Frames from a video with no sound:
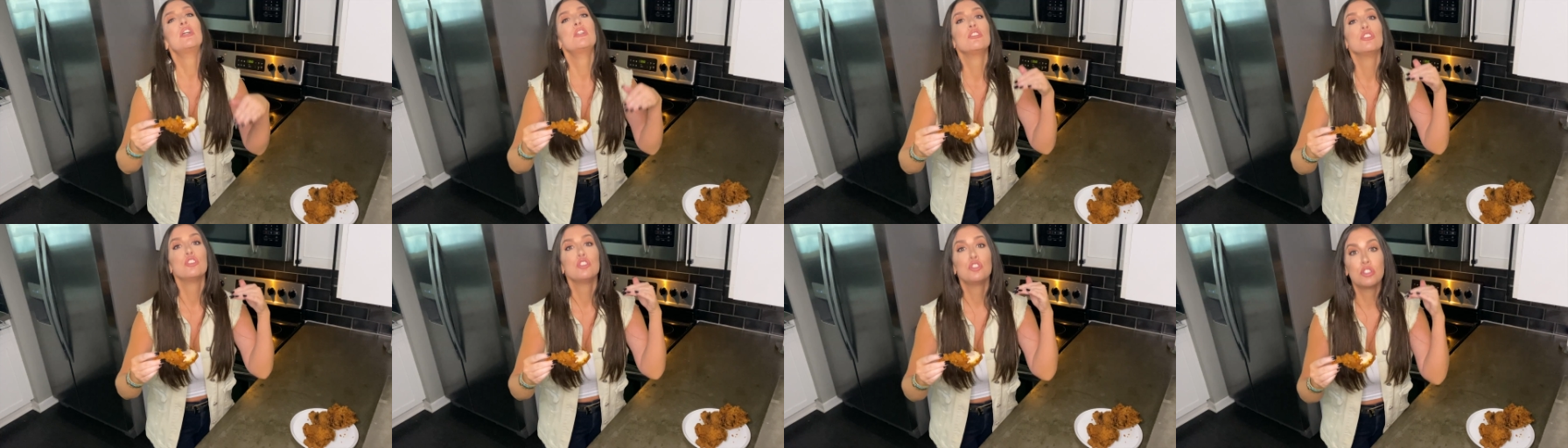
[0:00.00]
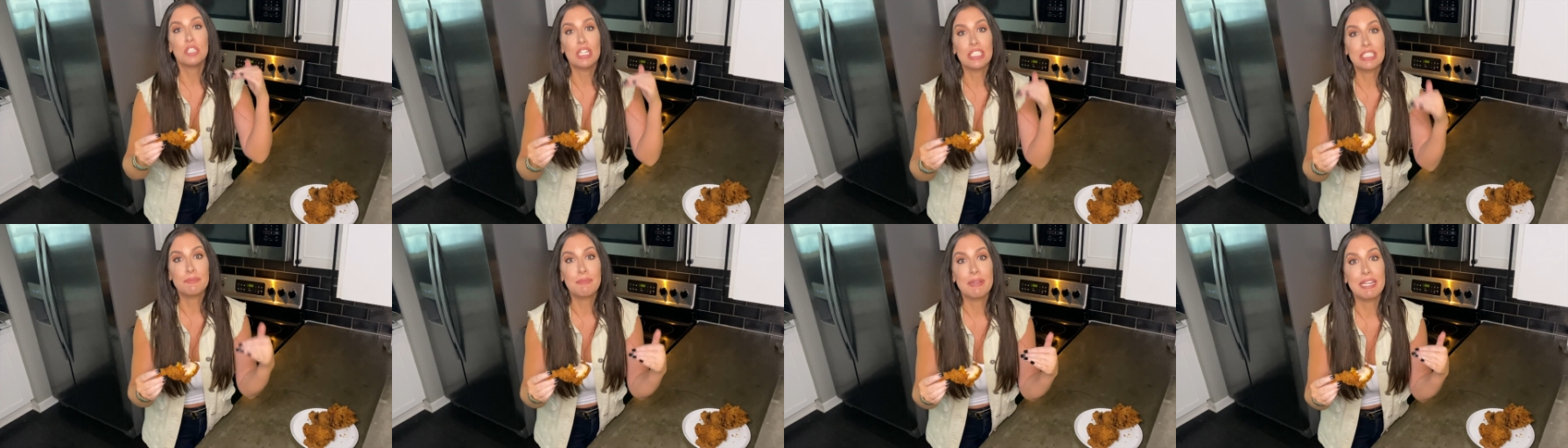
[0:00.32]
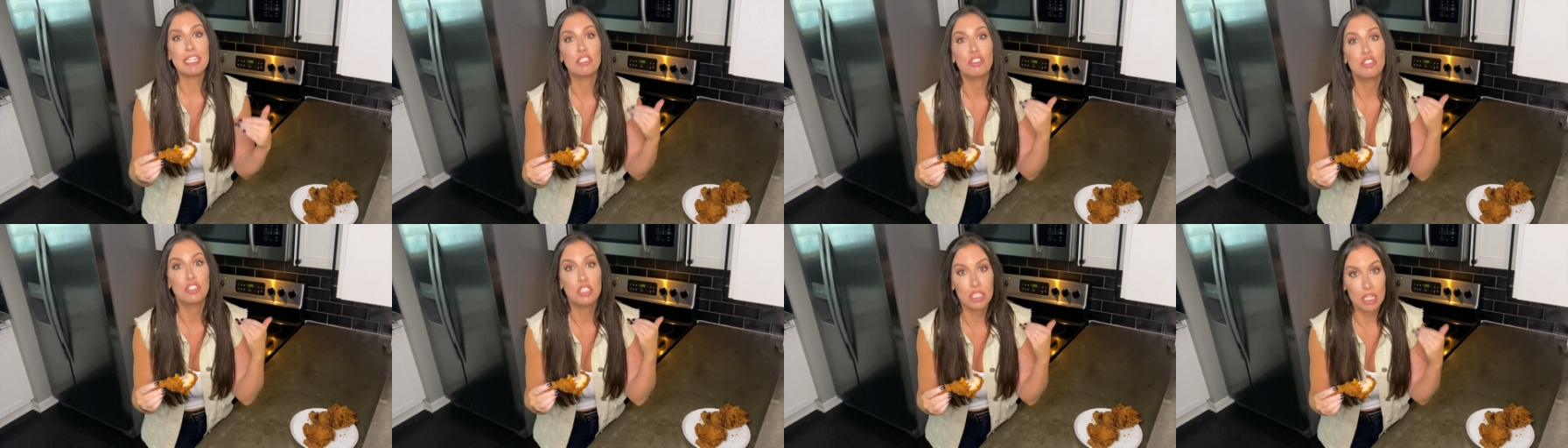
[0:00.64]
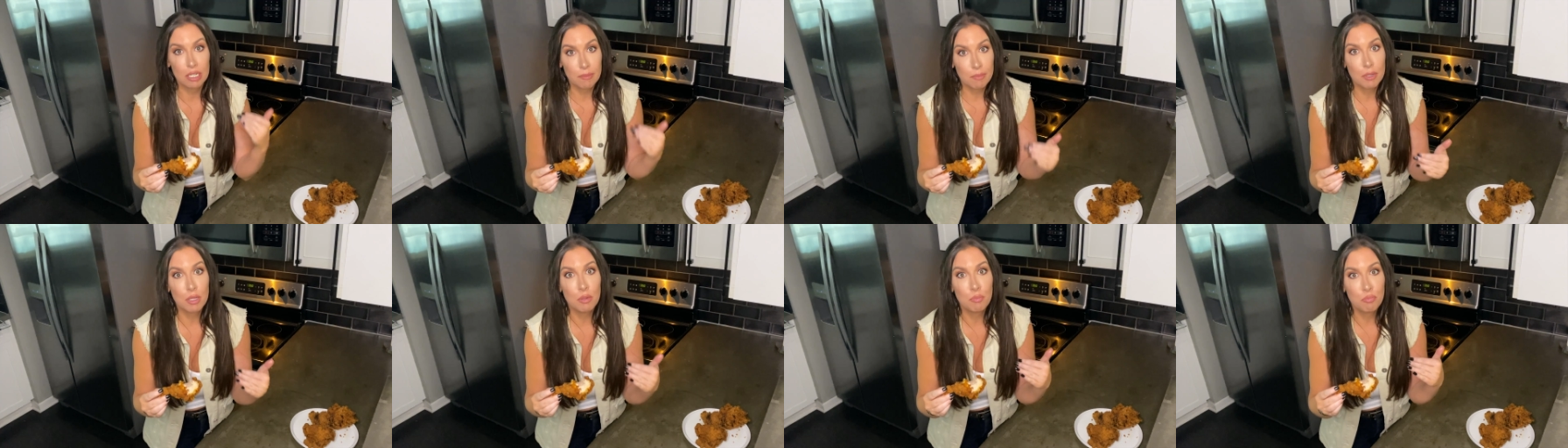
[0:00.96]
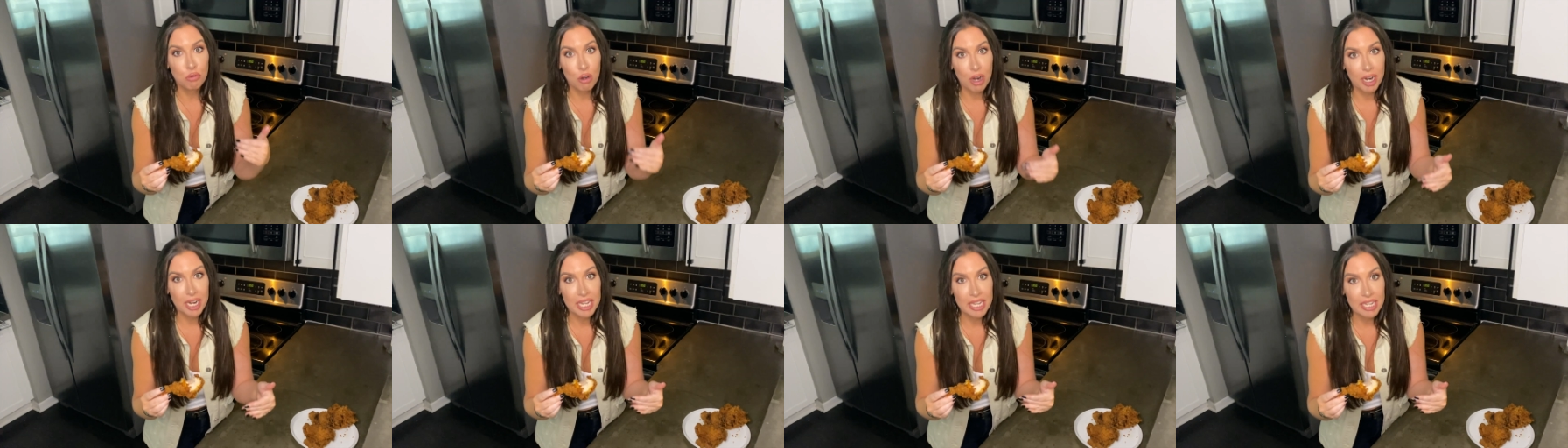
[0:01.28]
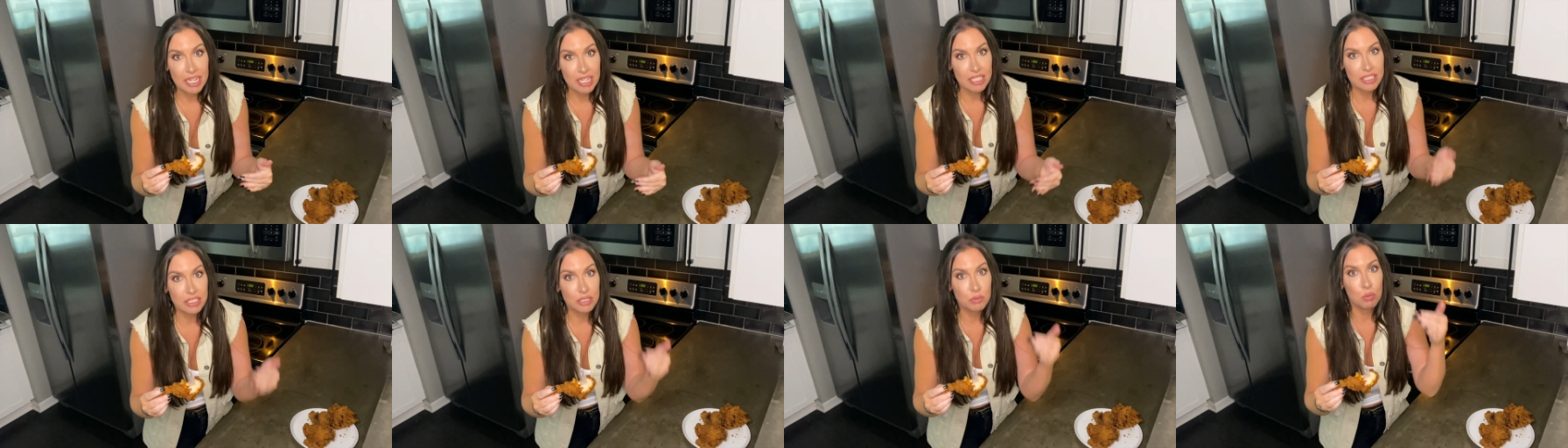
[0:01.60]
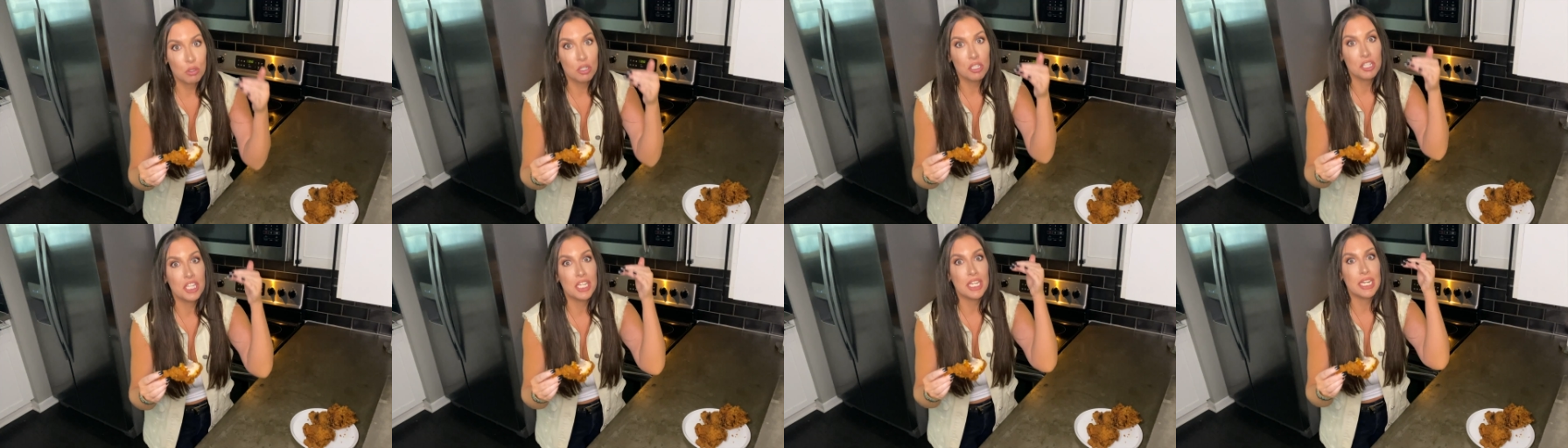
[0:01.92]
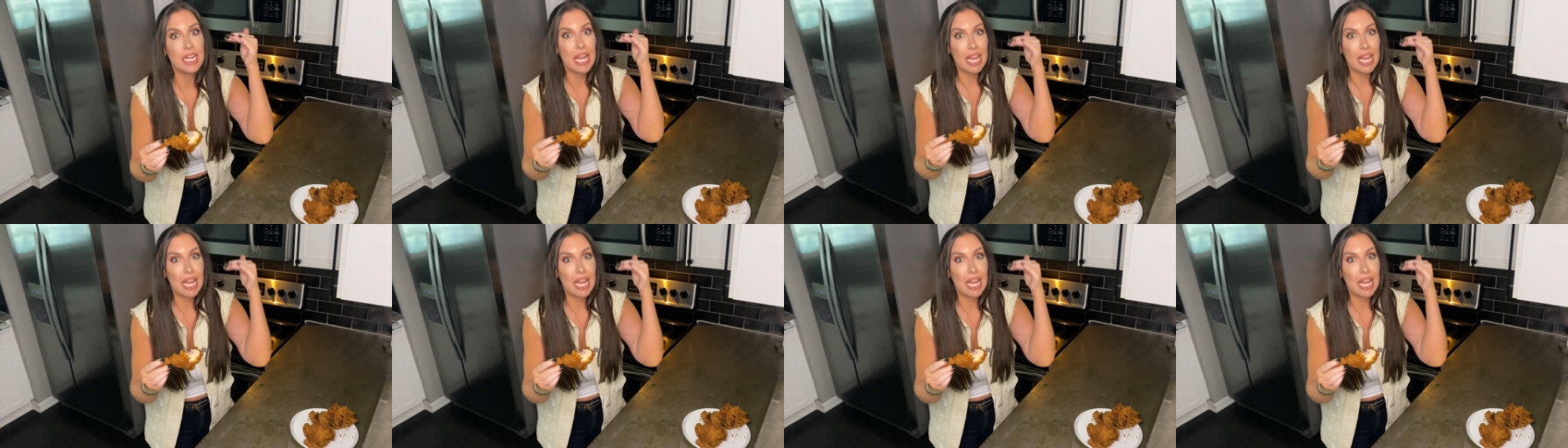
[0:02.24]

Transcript: Trust me, double breading it is worth it